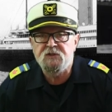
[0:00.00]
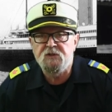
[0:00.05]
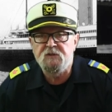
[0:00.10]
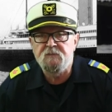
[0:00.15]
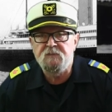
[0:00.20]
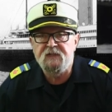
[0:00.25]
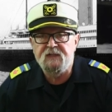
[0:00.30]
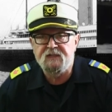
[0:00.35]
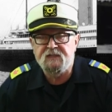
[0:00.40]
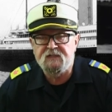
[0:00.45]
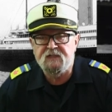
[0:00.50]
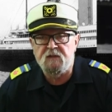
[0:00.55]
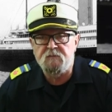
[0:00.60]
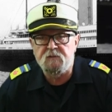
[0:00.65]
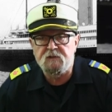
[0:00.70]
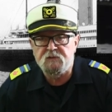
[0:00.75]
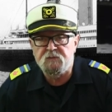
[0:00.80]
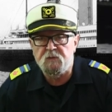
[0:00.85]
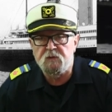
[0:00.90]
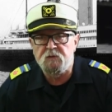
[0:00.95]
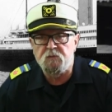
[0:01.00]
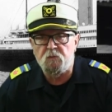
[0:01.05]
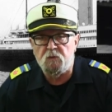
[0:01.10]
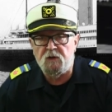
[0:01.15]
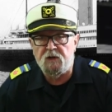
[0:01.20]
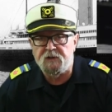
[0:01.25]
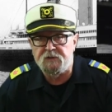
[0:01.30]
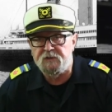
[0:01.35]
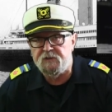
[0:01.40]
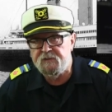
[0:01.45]
could be extinguished with
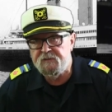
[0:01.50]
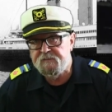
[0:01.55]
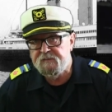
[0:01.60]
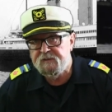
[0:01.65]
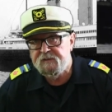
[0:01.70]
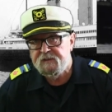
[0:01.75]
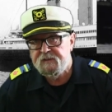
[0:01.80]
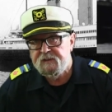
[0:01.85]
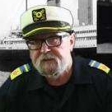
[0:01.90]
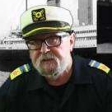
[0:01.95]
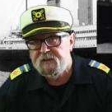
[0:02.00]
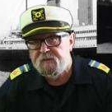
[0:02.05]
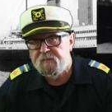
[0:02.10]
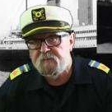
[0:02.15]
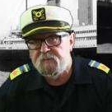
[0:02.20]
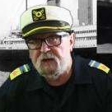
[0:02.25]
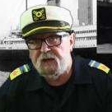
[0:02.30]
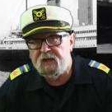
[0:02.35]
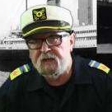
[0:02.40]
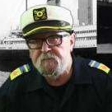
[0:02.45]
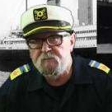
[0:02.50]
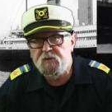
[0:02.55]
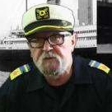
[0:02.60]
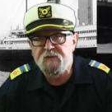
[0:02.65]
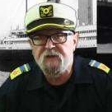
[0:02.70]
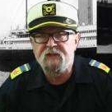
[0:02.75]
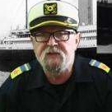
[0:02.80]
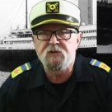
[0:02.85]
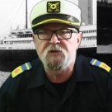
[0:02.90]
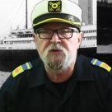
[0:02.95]
water, by
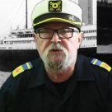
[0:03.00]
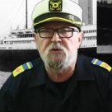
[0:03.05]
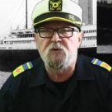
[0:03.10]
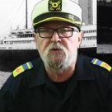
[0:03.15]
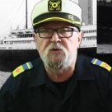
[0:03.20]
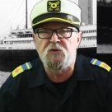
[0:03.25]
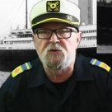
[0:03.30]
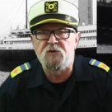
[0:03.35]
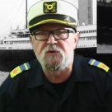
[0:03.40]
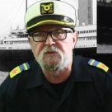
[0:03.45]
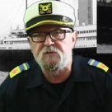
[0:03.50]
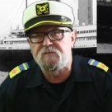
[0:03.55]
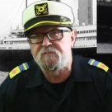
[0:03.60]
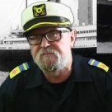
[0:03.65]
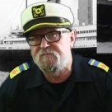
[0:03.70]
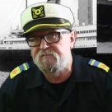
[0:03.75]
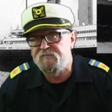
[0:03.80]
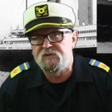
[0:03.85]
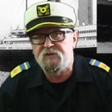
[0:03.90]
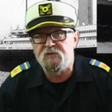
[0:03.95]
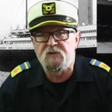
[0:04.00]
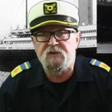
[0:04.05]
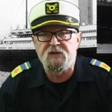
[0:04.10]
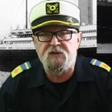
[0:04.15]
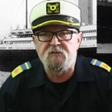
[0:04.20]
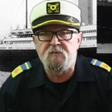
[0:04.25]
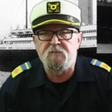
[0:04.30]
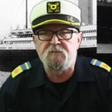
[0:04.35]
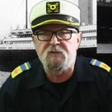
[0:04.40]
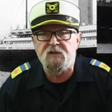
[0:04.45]
moving the coal to
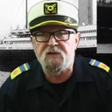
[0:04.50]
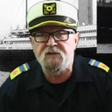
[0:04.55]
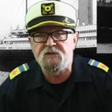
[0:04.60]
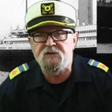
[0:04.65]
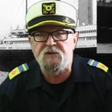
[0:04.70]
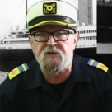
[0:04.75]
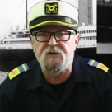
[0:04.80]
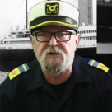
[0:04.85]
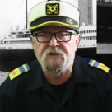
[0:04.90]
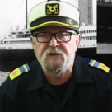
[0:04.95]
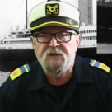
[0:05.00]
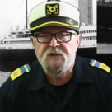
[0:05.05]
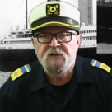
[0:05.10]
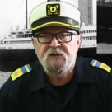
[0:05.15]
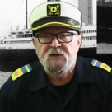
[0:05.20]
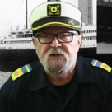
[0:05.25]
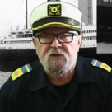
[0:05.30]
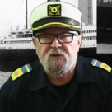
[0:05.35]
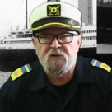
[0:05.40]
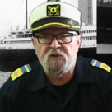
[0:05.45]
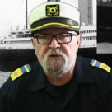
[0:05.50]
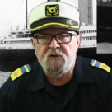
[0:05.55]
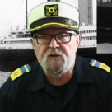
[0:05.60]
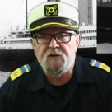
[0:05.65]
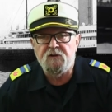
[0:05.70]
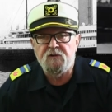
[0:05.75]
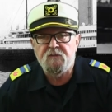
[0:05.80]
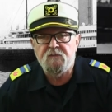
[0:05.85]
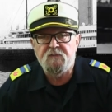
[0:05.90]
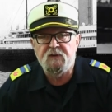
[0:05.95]
another bunker,
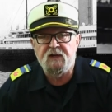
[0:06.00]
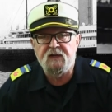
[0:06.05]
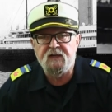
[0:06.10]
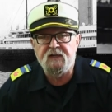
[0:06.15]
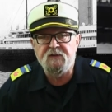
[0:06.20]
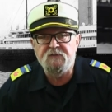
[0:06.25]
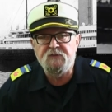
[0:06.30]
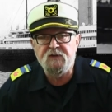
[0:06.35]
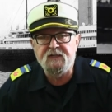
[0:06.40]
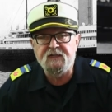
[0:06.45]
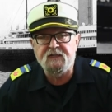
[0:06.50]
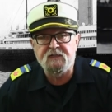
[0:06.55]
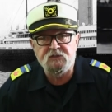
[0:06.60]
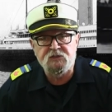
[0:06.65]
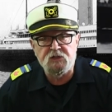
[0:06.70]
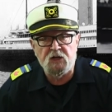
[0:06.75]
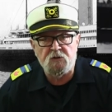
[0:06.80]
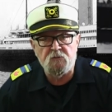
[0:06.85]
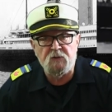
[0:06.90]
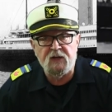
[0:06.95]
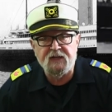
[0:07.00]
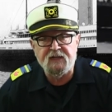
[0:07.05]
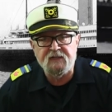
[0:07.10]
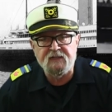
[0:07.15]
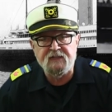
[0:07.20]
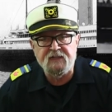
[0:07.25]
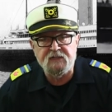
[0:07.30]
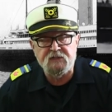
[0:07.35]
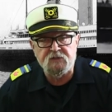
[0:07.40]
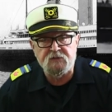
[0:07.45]
or by feeding it
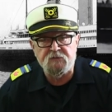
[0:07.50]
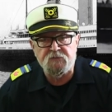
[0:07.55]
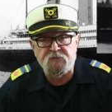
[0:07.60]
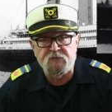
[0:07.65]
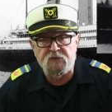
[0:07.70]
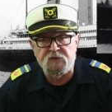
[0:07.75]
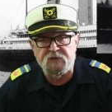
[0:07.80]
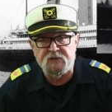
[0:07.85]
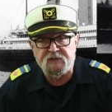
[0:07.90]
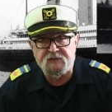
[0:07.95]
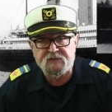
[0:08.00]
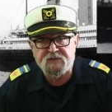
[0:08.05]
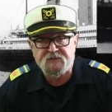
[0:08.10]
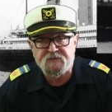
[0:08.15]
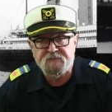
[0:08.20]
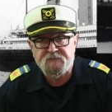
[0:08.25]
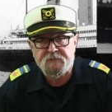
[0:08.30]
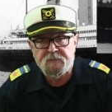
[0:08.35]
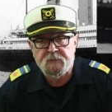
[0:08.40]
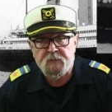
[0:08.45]
directly into the furnace.